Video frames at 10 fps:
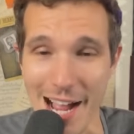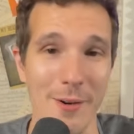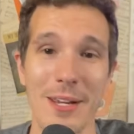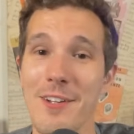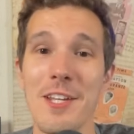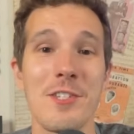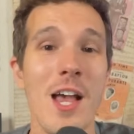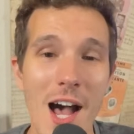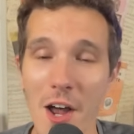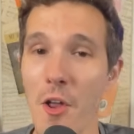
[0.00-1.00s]
Hear this
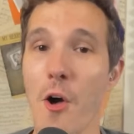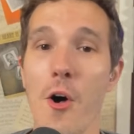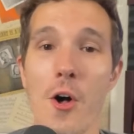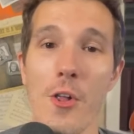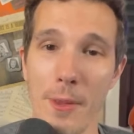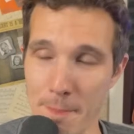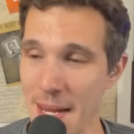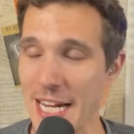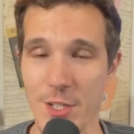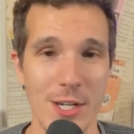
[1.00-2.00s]
on all the
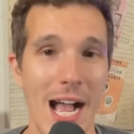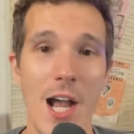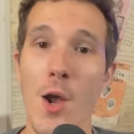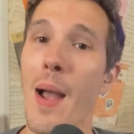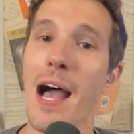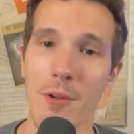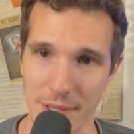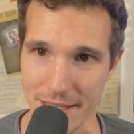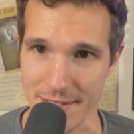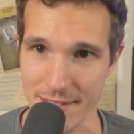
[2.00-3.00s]
big Chicago
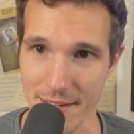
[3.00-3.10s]
outlets.